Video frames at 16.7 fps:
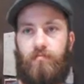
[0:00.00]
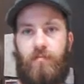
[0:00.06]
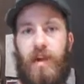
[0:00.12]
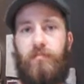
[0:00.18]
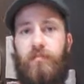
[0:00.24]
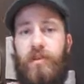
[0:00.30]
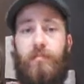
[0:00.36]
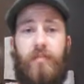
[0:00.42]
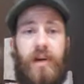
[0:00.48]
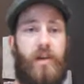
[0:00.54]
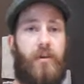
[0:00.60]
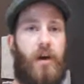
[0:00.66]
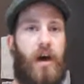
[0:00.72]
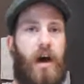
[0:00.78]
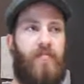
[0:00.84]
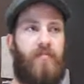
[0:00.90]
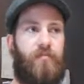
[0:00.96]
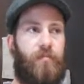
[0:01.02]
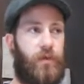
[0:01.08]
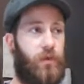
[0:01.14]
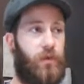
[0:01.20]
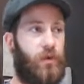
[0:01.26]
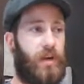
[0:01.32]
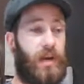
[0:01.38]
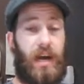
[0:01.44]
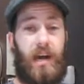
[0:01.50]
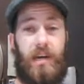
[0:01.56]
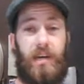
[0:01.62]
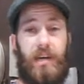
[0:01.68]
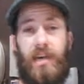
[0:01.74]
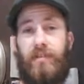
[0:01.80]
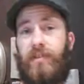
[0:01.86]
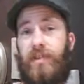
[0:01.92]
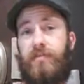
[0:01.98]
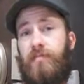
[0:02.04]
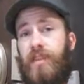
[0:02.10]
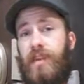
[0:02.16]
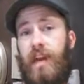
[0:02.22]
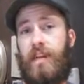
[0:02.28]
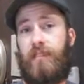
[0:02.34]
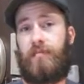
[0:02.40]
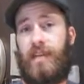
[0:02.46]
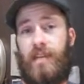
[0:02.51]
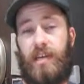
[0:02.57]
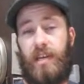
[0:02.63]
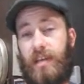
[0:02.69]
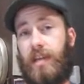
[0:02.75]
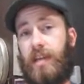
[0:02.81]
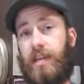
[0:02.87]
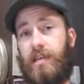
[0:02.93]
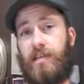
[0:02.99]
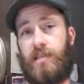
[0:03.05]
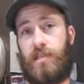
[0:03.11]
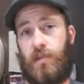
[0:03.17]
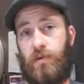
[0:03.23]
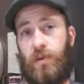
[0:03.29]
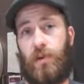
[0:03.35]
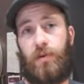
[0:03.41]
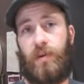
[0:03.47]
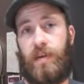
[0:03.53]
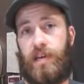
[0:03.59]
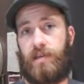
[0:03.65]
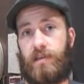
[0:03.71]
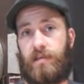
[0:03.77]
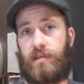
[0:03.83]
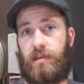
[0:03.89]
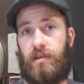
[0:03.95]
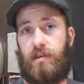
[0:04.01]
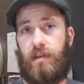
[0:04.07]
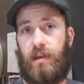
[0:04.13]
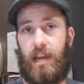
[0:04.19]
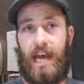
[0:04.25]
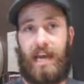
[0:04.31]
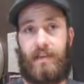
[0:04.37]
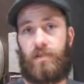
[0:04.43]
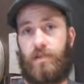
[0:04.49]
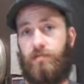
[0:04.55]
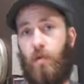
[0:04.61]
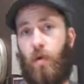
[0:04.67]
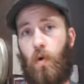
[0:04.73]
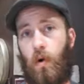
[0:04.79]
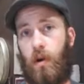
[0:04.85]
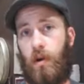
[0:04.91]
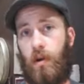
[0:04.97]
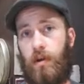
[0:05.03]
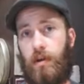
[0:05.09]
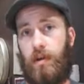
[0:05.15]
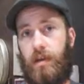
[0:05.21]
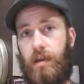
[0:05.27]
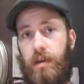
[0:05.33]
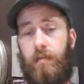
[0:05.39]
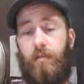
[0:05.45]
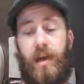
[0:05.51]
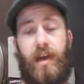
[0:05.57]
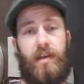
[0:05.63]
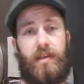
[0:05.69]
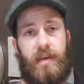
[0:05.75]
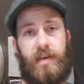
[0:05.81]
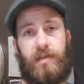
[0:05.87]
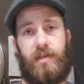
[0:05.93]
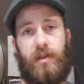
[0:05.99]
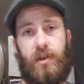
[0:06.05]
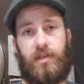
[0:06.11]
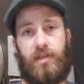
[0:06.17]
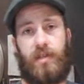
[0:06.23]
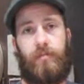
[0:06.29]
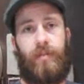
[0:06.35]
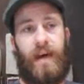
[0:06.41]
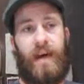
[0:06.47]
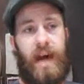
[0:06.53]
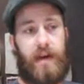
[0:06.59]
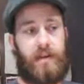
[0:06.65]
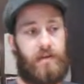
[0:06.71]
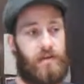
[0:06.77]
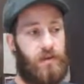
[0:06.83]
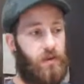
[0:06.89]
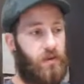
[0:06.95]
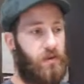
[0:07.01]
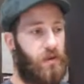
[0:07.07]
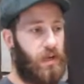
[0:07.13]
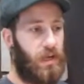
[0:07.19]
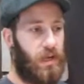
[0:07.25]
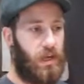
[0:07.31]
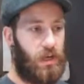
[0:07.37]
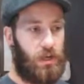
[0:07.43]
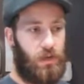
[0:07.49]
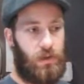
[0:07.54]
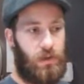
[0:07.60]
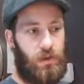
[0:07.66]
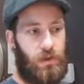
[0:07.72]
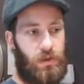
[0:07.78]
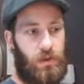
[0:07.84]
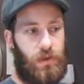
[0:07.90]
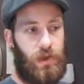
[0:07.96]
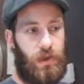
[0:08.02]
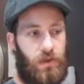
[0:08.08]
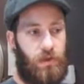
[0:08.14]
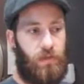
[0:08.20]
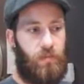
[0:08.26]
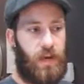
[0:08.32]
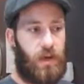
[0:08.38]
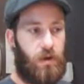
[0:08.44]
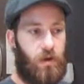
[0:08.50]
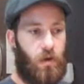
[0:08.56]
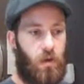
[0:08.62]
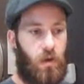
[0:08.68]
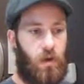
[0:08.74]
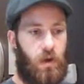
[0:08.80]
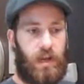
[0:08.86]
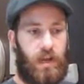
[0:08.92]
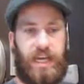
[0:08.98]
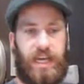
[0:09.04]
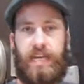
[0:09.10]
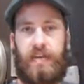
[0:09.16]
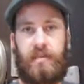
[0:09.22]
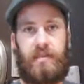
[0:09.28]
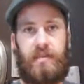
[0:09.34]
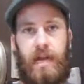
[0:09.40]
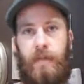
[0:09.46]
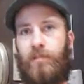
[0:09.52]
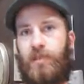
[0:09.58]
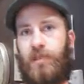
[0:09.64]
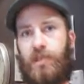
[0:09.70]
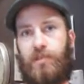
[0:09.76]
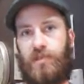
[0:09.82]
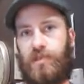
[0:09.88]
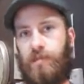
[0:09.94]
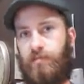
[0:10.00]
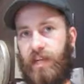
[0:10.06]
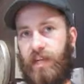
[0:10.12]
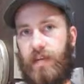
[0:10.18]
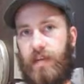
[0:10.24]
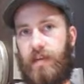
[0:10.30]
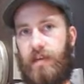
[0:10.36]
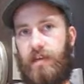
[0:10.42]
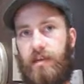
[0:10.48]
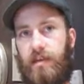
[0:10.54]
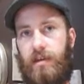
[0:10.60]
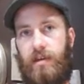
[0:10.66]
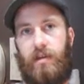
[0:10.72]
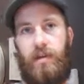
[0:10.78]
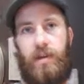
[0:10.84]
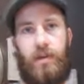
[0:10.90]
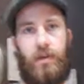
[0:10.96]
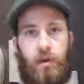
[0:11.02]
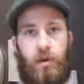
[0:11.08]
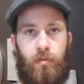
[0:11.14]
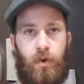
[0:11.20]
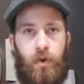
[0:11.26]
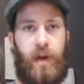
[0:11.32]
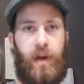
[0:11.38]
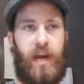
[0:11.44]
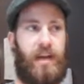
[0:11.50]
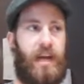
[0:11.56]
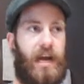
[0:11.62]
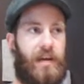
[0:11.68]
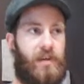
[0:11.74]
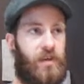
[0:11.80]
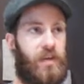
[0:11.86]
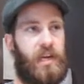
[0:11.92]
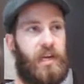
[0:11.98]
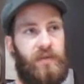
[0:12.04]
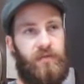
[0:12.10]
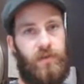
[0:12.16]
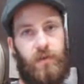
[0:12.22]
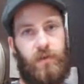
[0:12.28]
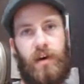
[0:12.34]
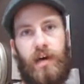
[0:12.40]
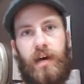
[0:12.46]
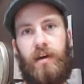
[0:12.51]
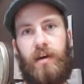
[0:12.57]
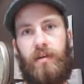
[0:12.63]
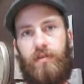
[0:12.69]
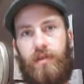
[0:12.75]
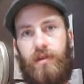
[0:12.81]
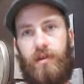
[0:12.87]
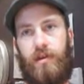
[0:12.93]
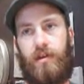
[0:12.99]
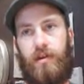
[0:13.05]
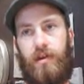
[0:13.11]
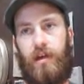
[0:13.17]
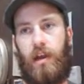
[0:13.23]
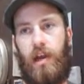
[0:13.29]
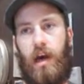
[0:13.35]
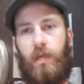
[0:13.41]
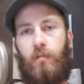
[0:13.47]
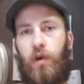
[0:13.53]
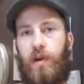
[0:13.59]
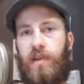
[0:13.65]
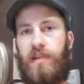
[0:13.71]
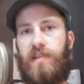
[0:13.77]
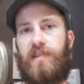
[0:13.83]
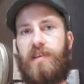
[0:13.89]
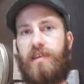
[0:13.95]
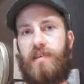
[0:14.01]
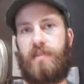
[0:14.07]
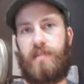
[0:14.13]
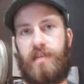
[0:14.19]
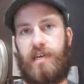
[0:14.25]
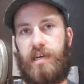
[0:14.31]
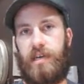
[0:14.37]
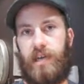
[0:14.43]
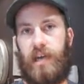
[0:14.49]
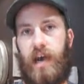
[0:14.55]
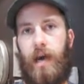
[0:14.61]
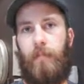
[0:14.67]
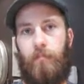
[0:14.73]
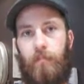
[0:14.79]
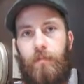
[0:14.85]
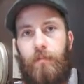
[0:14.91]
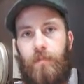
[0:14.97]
might be better off brewed even as much, little as two degrees less or more. It makes has a large impact. So the, uh, the big goal is temperature stability in your brewing, and that's going to give you a, uh, a lot more consistency in the cup.